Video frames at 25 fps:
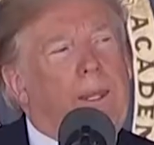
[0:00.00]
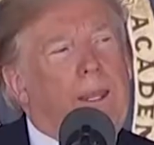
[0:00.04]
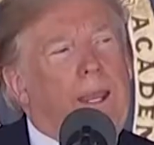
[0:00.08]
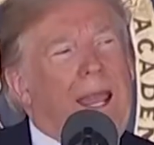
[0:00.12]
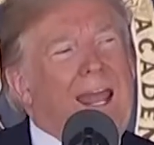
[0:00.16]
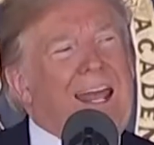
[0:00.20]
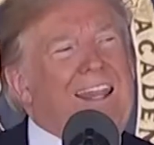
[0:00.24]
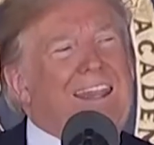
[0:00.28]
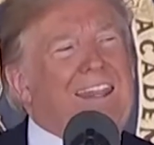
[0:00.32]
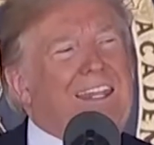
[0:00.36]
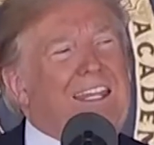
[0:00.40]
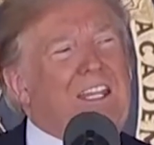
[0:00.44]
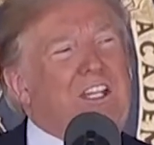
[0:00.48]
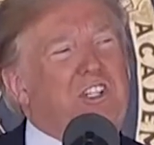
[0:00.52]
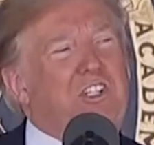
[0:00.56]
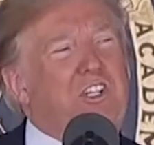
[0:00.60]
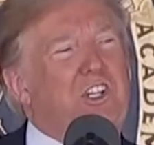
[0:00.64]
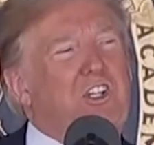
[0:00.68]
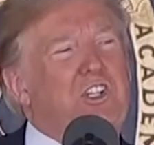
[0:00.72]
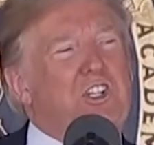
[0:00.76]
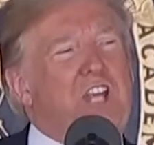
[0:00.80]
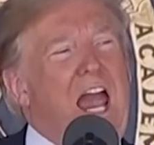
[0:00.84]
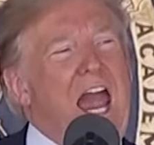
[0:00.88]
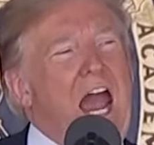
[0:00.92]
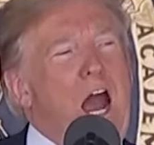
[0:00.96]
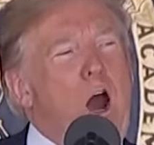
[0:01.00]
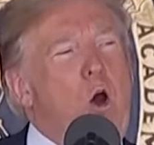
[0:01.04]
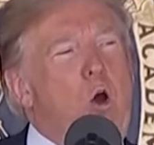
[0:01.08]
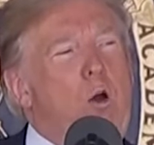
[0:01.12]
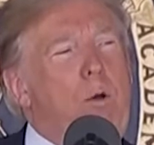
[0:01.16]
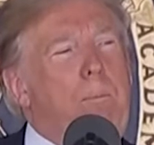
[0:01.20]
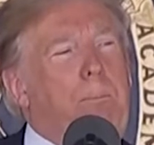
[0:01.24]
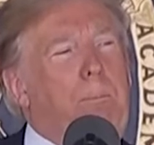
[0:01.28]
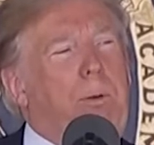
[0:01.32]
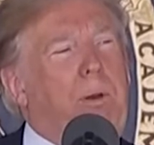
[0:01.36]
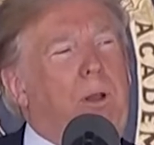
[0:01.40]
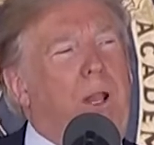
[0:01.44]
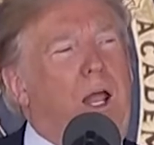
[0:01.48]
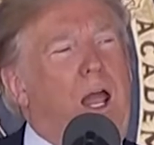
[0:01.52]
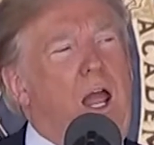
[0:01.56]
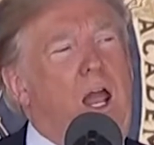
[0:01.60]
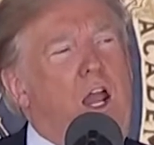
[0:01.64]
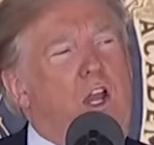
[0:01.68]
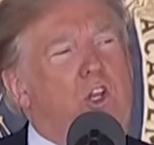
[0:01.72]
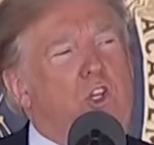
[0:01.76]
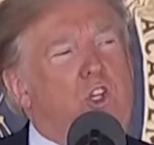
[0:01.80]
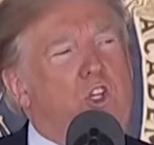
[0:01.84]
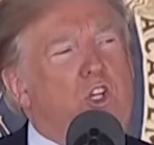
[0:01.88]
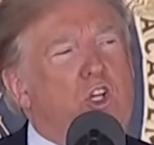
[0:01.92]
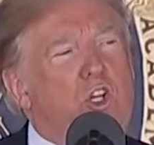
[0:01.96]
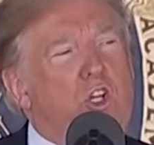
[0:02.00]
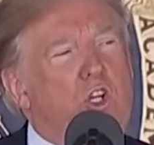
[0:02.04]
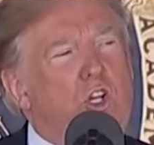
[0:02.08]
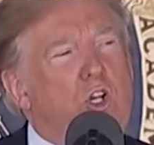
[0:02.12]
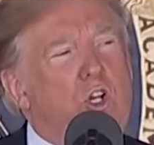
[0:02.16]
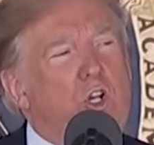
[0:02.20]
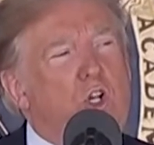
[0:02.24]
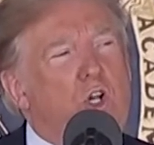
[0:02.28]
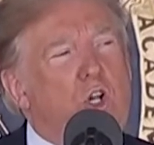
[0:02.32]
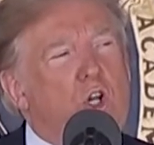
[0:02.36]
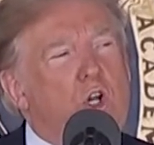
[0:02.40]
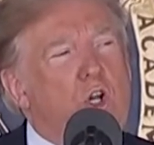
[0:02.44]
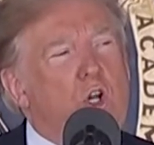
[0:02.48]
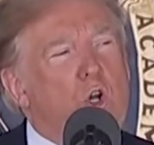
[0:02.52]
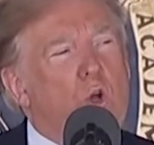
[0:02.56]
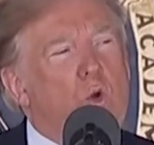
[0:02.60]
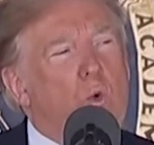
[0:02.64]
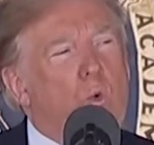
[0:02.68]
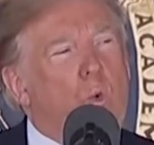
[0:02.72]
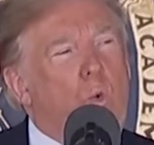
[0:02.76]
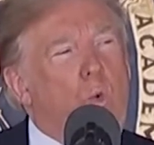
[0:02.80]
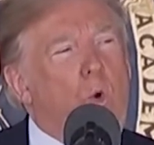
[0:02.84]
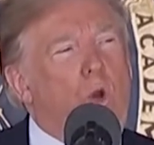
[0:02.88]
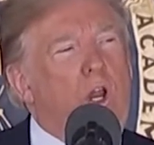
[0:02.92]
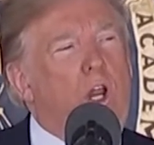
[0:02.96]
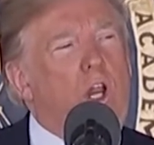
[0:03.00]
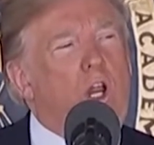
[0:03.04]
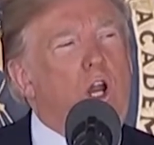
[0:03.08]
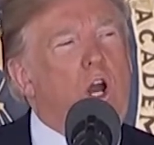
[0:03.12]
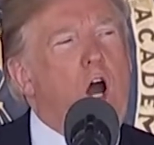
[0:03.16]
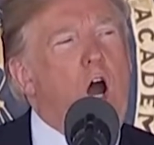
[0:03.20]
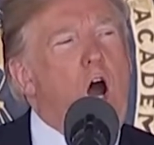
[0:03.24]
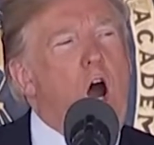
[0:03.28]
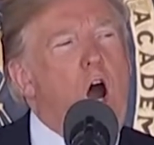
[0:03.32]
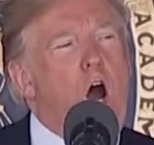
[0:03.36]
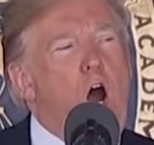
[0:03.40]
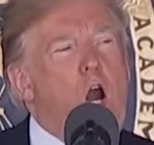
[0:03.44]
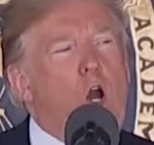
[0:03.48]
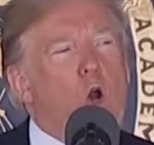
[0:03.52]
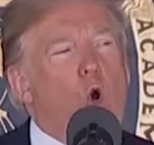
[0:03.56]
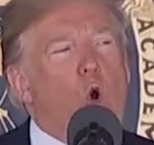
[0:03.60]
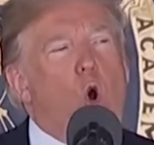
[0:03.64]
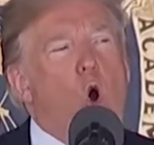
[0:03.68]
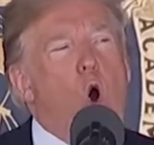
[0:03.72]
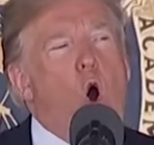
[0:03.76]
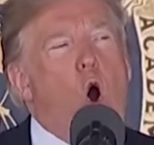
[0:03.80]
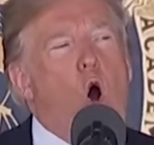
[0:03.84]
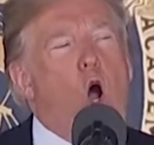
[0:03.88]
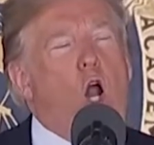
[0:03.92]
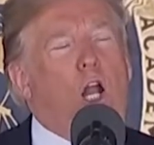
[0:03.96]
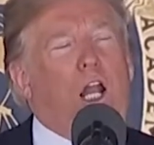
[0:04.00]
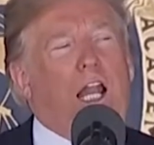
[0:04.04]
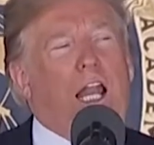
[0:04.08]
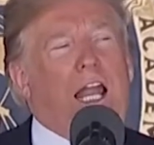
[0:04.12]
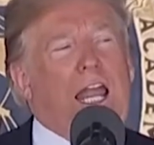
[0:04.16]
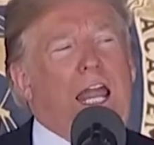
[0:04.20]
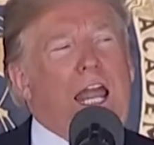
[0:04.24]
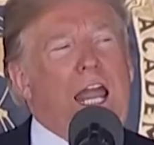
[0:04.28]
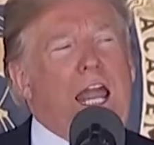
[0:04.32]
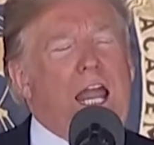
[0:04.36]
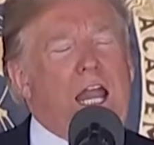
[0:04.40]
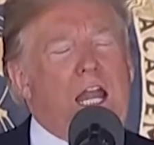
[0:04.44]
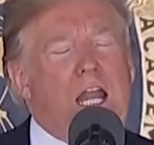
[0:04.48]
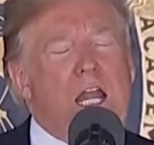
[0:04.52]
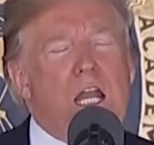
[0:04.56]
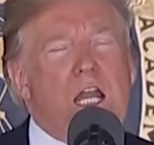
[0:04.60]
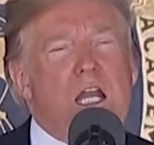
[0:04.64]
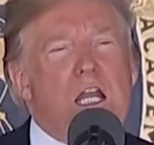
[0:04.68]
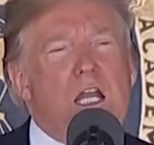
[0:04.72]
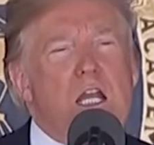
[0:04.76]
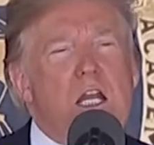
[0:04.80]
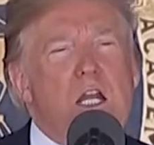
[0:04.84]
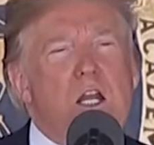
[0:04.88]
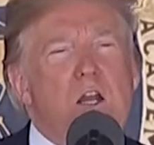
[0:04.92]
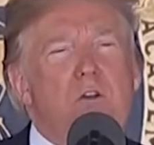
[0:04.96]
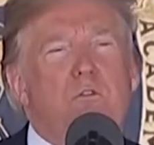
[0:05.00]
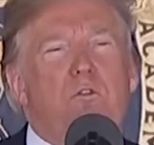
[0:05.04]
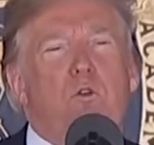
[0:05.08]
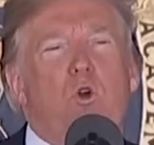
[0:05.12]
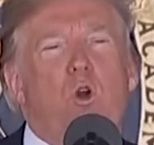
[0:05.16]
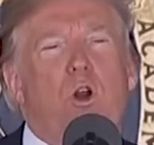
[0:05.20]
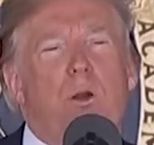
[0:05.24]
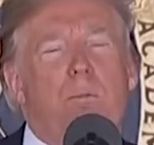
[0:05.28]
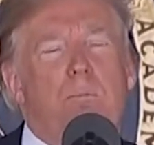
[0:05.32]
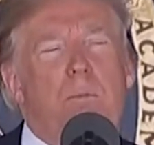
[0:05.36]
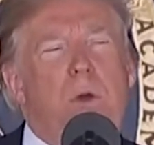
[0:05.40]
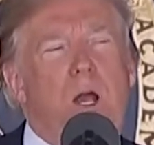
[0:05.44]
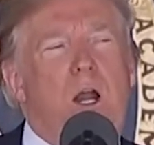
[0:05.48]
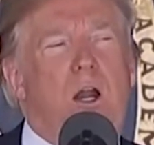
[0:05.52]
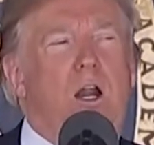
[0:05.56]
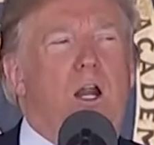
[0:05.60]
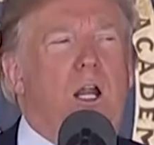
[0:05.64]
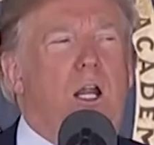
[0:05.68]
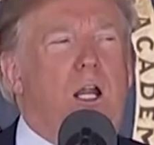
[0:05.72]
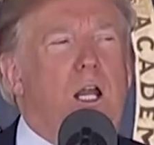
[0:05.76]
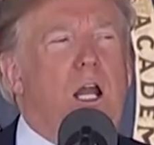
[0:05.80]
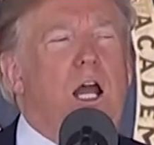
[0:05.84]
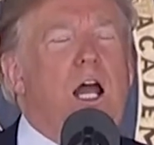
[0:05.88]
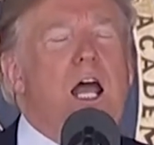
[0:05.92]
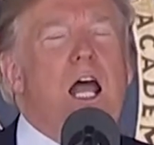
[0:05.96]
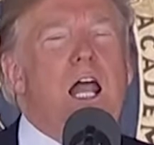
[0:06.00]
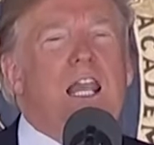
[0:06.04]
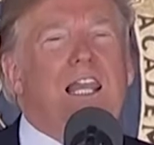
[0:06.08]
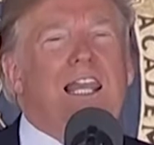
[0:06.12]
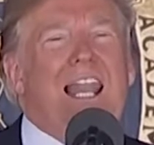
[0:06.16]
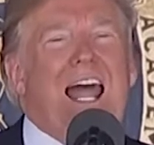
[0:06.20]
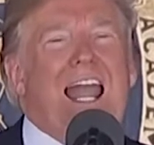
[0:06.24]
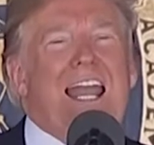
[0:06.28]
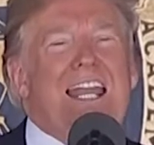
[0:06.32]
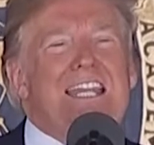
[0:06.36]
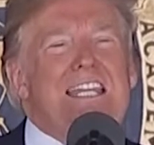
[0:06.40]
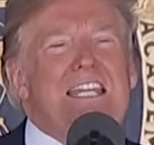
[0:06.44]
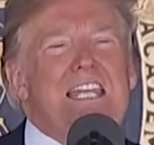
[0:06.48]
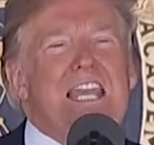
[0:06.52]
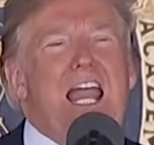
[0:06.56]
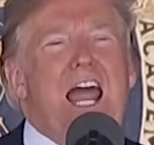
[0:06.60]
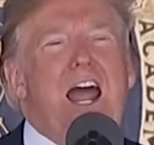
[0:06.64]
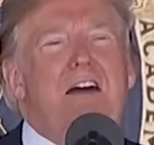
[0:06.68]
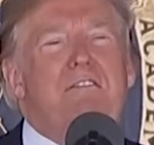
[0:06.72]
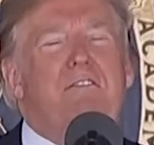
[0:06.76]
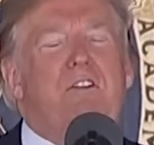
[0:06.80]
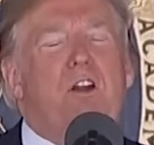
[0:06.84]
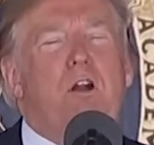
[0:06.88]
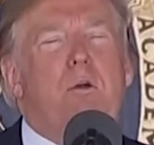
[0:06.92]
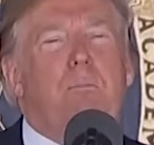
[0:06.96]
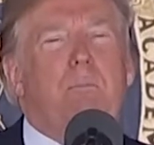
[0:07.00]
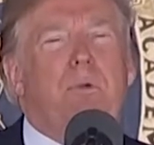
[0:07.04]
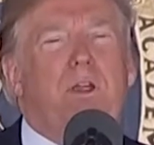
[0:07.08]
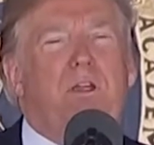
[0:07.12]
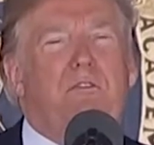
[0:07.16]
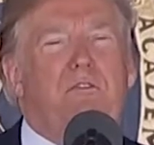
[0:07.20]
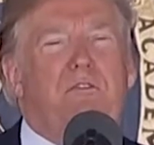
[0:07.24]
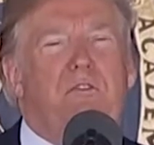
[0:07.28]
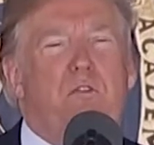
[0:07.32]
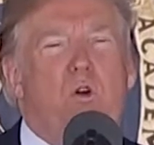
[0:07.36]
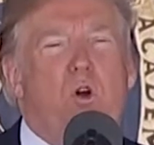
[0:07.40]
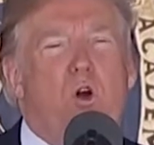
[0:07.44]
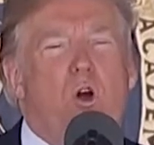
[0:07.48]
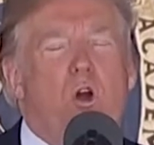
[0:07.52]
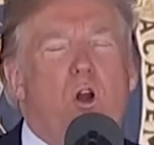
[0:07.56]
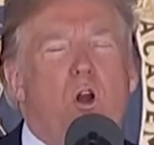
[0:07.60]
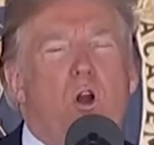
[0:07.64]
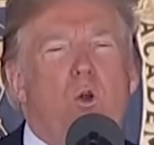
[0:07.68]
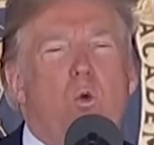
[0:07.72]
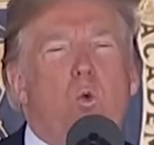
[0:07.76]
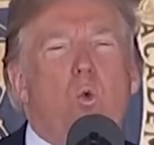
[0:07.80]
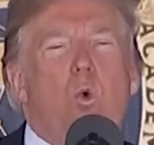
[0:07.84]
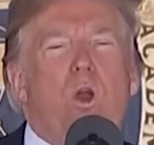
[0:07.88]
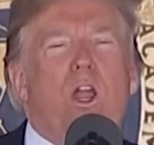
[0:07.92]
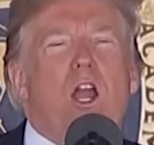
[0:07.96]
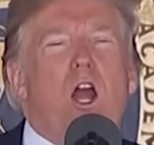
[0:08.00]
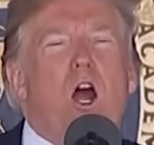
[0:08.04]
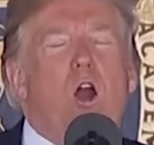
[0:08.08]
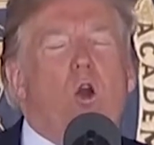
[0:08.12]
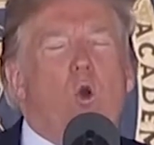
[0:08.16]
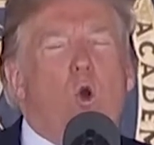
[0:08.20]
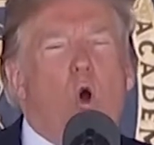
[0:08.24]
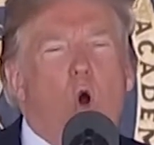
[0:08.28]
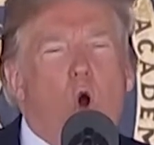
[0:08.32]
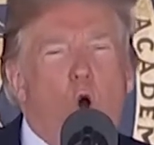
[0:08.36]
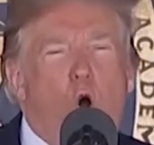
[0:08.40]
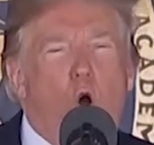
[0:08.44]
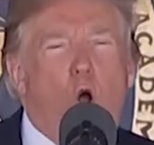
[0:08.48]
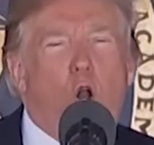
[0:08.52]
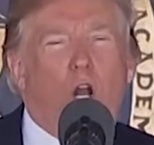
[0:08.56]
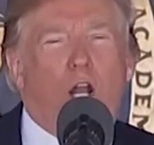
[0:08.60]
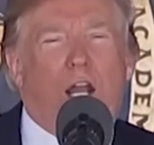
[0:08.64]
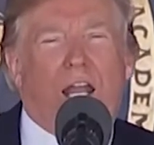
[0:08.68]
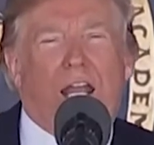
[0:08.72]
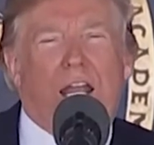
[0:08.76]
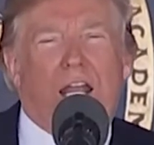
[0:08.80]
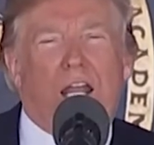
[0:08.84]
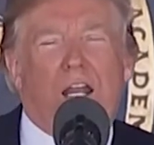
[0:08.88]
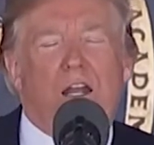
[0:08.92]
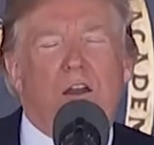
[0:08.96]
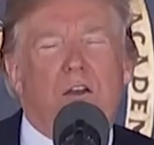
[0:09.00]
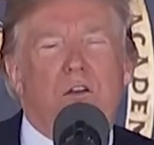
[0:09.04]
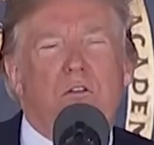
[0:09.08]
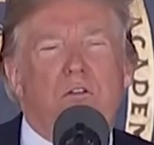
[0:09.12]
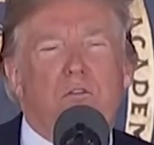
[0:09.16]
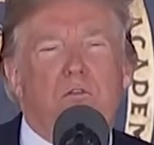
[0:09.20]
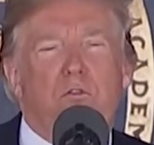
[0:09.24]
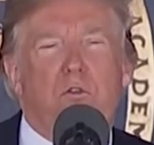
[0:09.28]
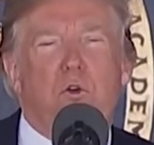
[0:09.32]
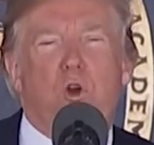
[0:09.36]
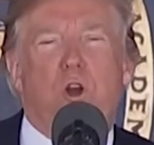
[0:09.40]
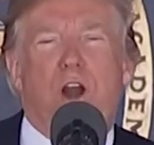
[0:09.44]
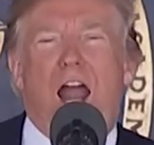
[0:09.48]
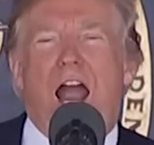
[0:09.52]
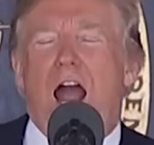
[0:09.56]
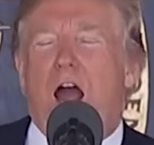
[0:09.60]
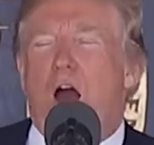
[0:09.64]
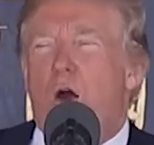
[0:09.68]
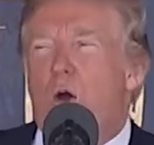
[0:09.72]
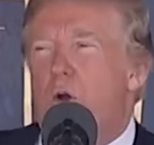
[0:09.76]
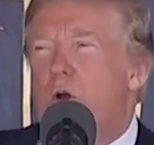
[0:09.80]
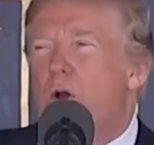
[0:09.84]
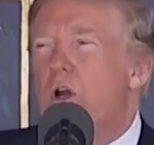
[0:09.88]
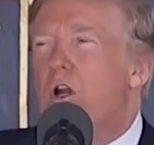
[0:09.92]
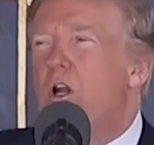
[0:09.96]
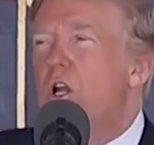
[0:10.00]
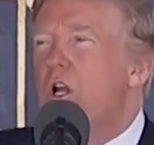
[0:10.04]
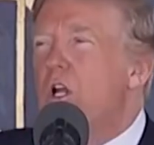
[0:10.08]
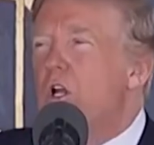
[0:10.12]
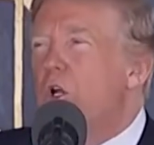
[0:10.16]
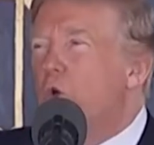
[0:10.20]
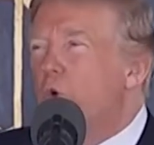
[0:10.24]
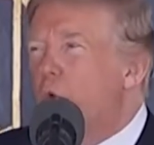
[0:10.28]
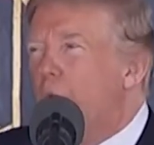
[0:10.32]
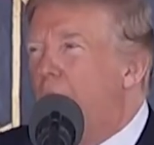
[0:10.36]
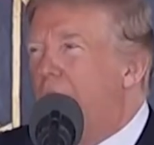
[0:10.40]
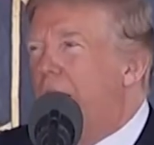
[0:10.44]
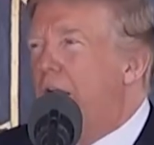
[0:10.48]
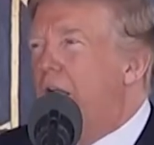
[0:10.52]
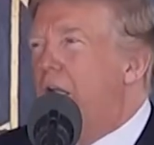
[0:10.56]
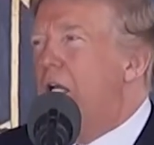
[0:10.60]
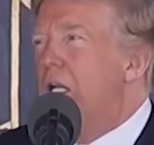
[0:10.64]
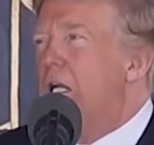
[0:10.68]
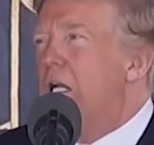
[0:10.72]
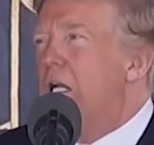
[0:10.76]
And this is our pledge. We are all in for America like never before. We are all in for our great